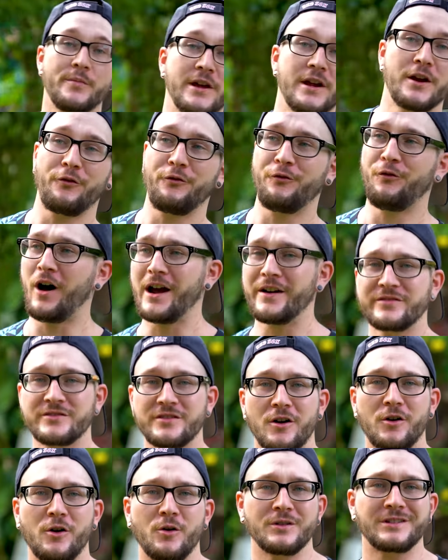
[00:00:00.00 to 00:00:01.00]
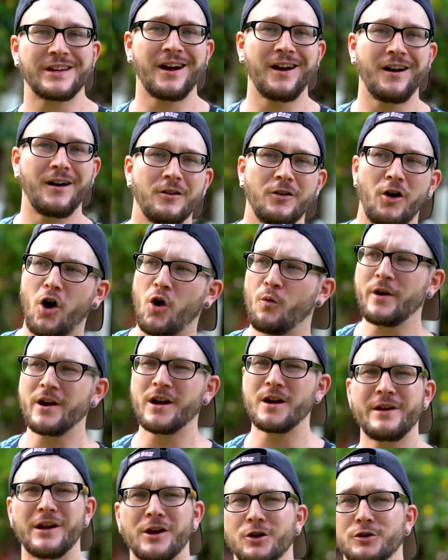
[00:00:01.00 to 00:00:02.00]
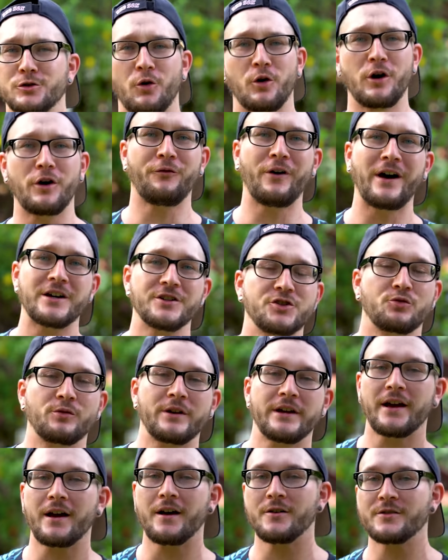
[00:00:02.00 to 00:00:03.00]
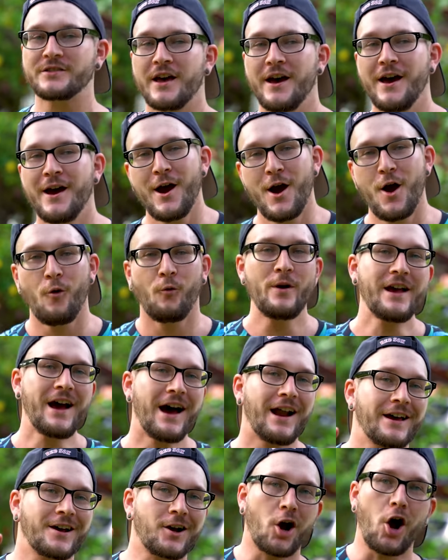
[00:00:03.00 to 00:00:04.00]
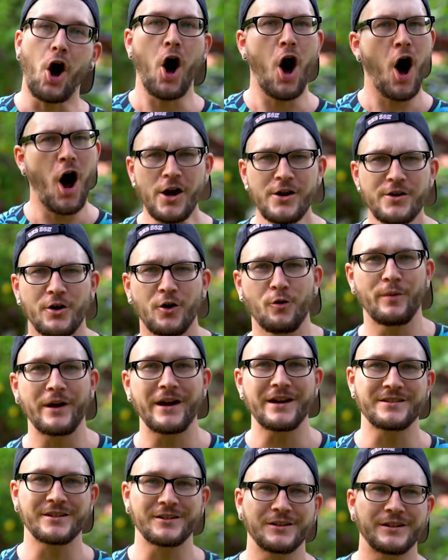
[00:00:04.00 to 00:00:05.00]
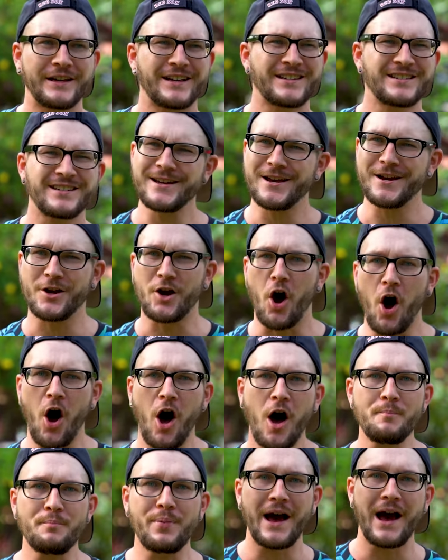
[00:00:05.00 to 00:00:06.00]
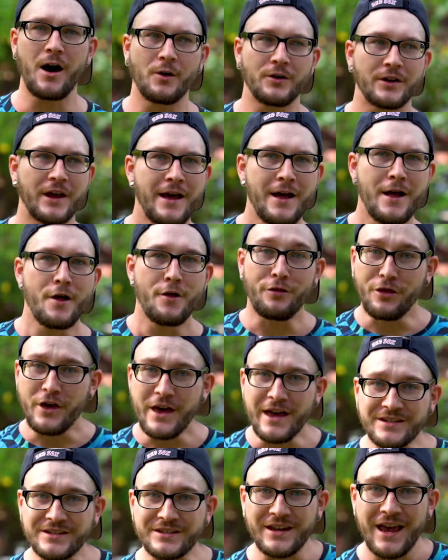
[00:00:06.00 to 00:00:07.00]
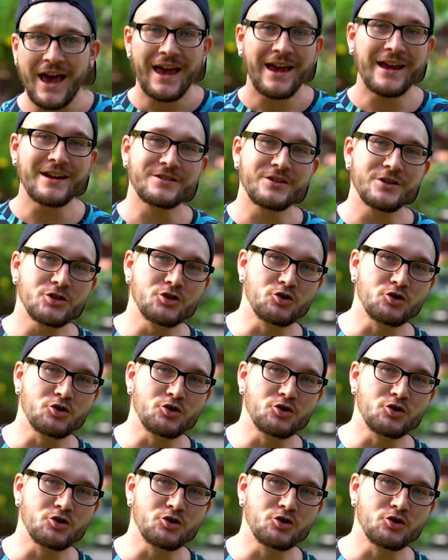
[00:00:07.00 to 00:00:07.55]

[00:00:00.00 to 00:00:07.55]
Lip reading: be in a five-star hotel? Are we gonna be in a glorified treehouse? We got a condo, basically. It's like a compound. This is the